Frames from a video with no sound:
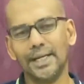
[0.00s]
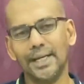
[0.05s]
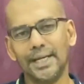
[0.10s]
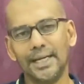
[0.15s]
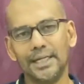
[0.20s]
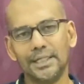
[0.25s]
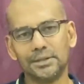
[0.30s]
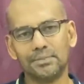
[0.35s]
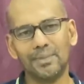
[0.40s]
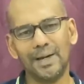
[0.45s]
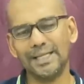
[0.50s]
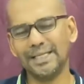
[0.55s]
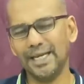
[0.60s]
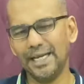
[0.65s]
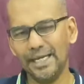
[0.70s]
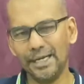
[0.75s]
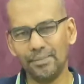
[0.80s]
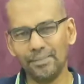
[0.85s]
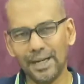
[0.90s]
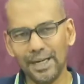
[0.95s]
It's by
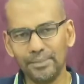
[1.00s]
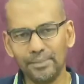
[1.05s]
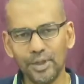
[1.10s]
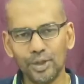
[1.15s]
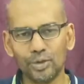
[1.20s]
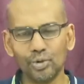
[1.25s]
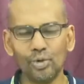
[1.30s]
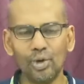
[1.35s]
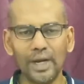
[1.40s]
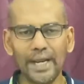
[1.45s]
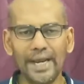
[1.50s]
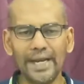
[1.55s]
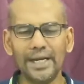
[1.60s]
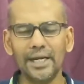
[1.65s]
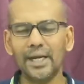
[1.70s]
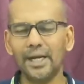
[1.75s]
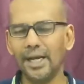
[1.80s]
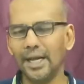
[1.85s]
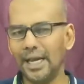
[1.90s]
then it might be too late.